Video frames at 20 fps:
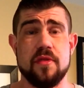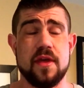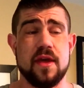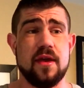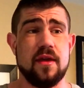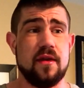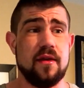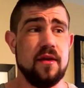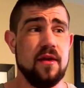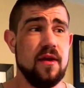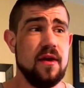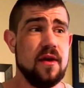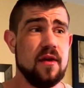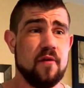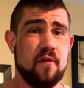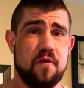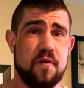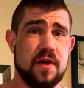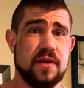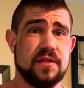than
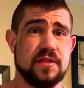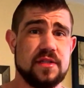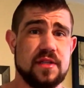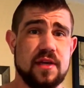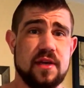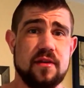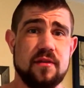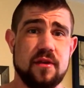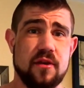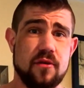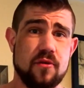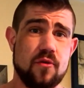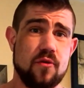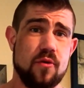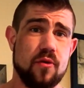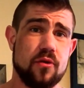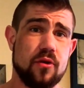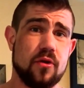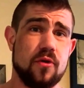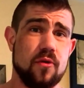friends that, you know,
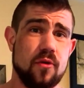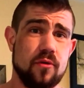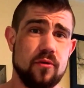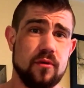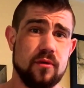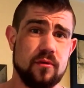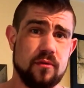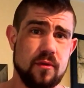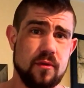quote unquote